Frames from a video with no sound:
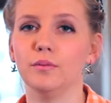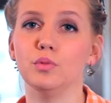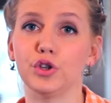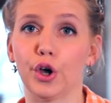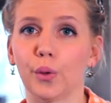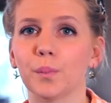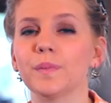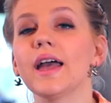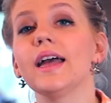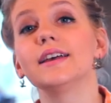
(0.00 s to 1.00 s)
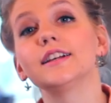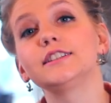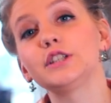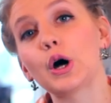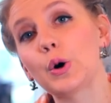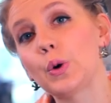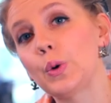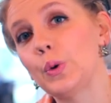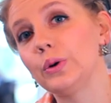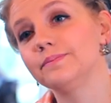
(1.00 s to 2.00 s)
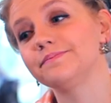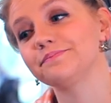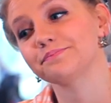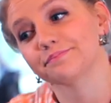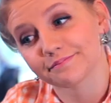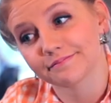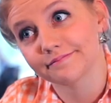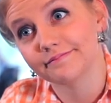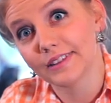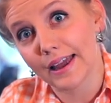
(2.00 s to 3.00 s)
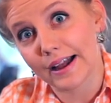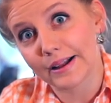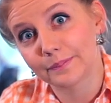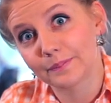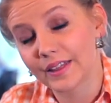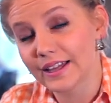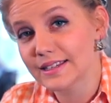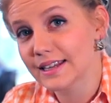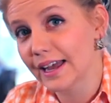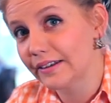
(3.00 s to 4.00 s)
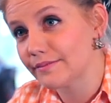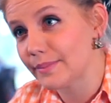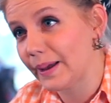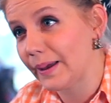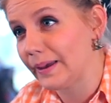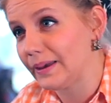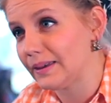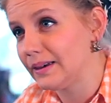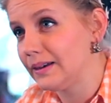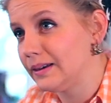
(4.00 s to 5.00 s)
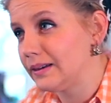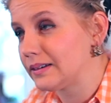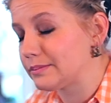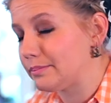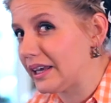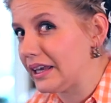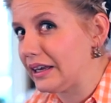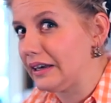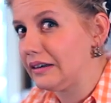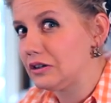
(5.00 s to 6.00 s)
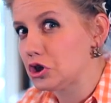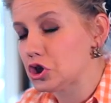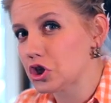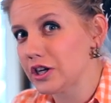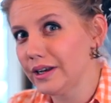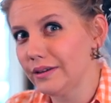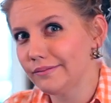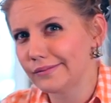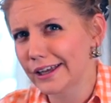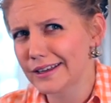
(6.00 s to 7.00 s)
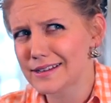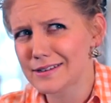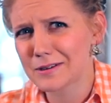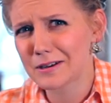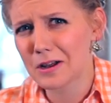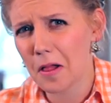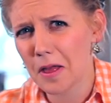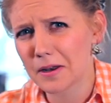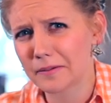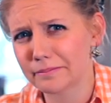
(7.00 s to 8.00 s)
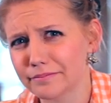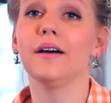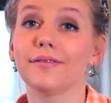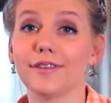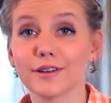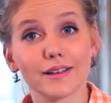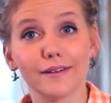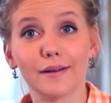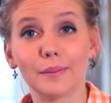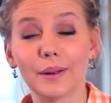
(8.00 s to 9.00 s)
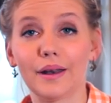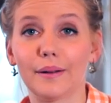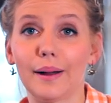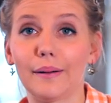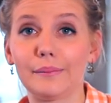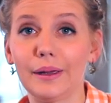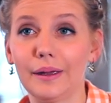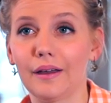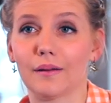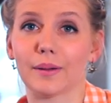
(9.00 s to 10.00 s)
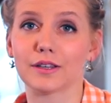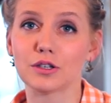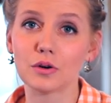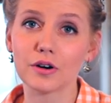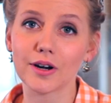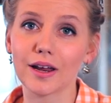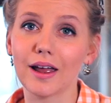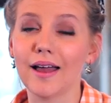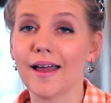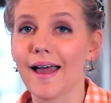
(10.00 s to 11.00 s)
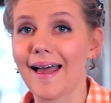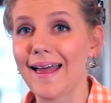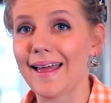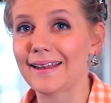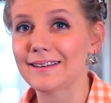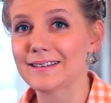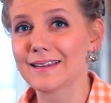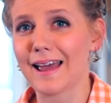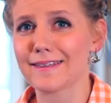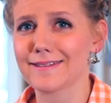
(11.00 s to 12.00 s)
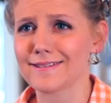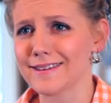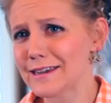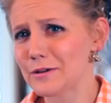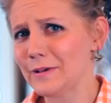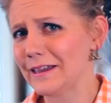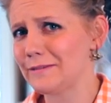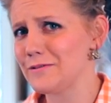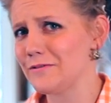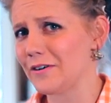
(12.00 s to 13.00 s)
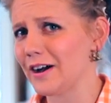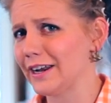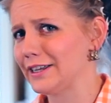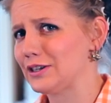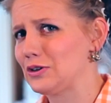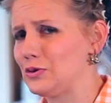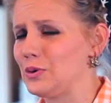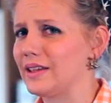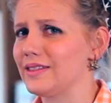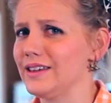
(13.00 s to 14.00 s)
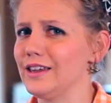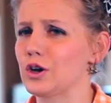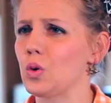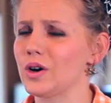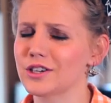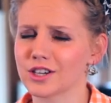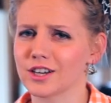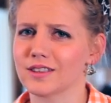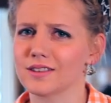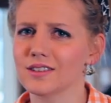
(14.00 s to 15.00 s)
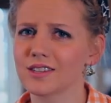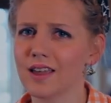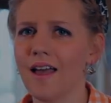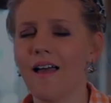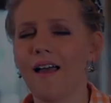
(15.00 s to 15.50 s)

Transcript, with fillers: so, so yeah, that's kind of my beginning journey, I guess you could call it. There's a little bit about me and my story, and I think we can move on to the questions.